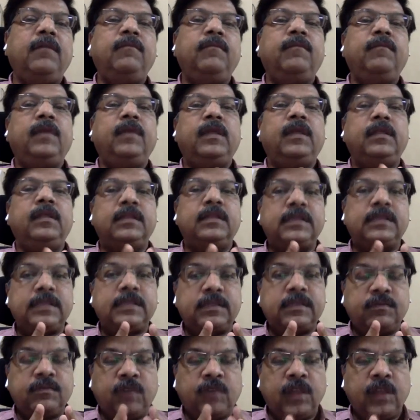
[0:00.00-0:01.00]
in
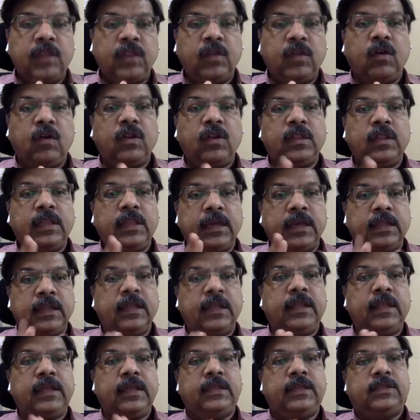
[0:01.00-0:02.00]
one or the
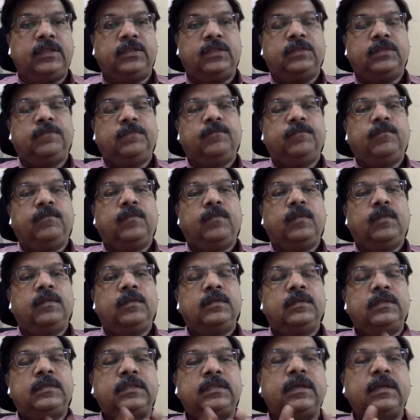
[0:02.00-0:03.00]
other age,
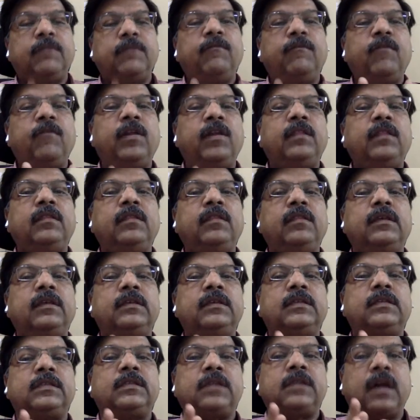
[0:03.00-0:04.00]
someone
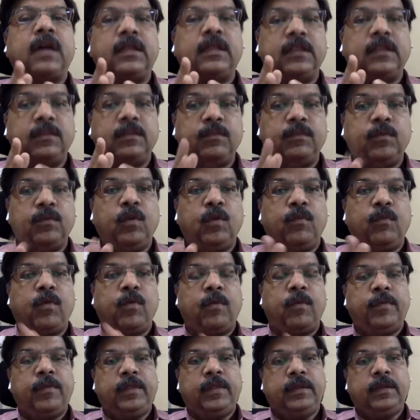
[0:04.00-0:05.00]
is rather more
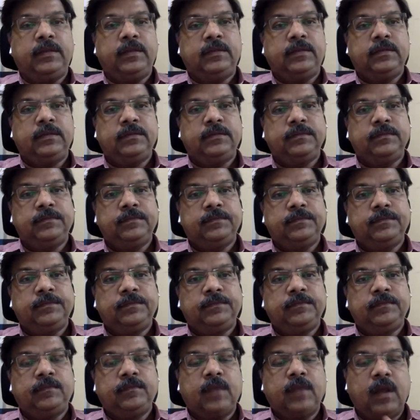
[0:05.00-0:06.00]
prominent.
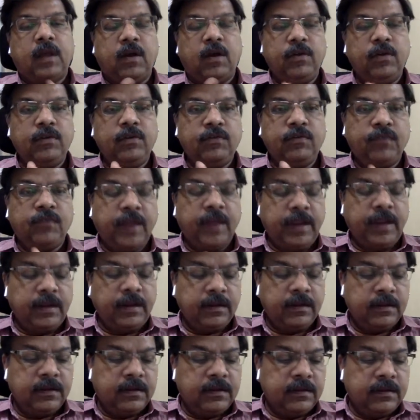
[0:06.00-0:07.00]
How you
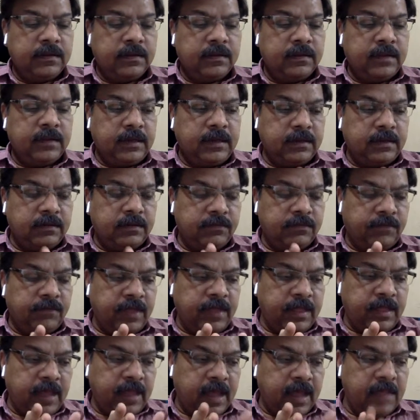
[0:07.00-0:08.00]
find that
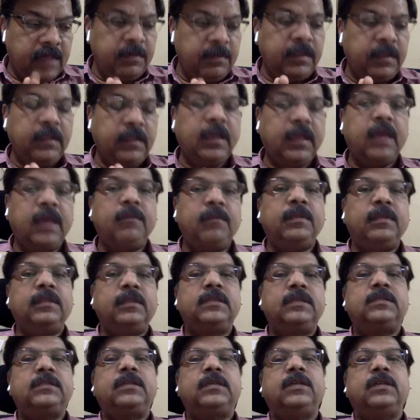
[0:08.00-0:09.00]
when Henman came in
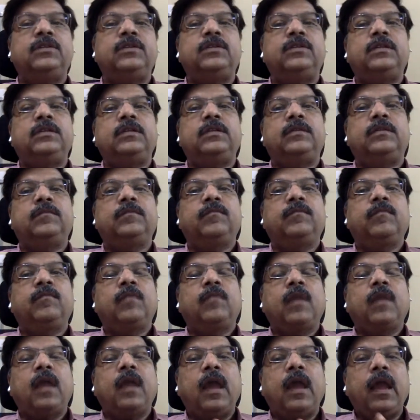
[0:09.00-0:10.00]
this century
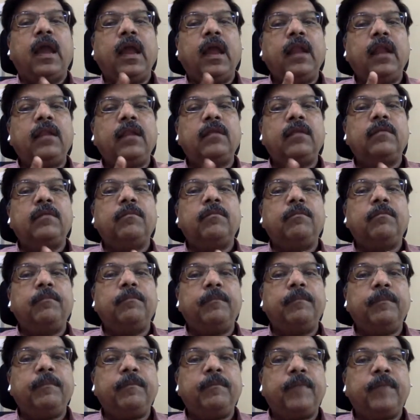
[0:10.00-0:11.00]
and
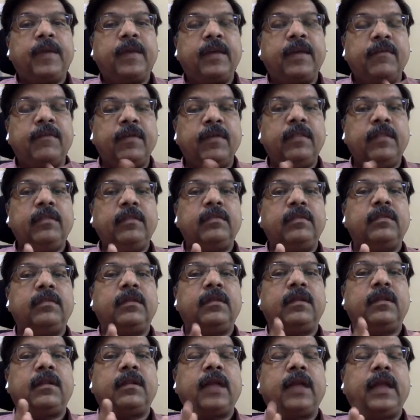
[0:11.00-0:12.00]
given
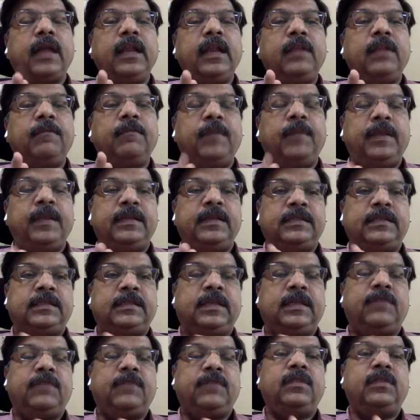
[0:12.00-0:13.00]
the right place,
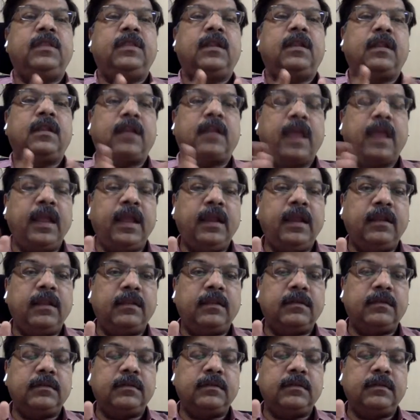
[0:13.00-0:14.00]
given the right
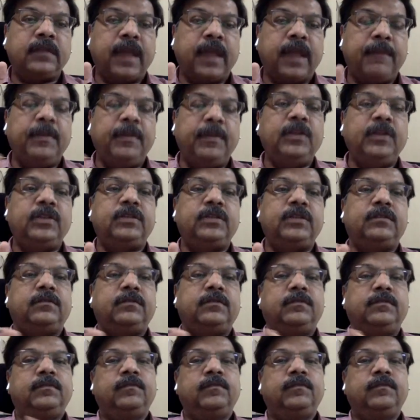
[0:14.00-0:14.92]
dimension